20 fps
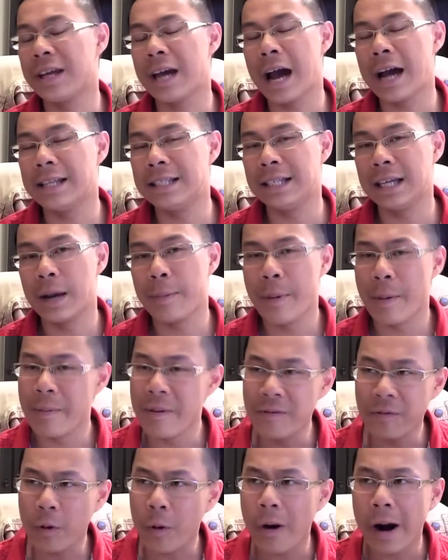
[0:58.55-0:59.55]
the idea, but
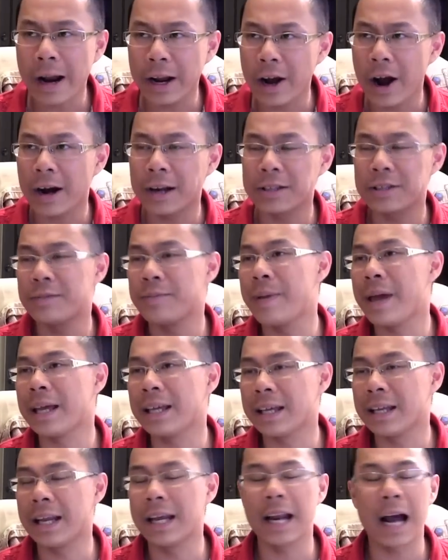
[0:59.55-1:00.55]
before I got into
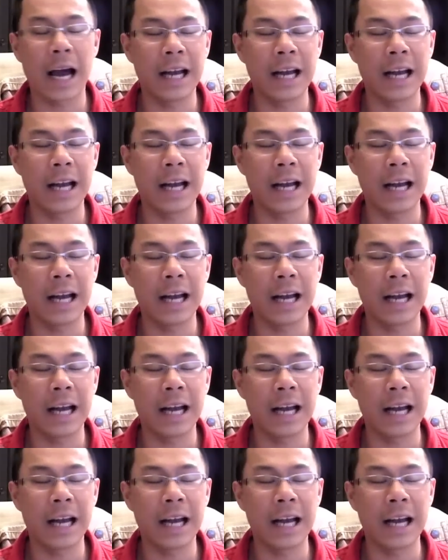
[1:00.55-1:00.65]
making it,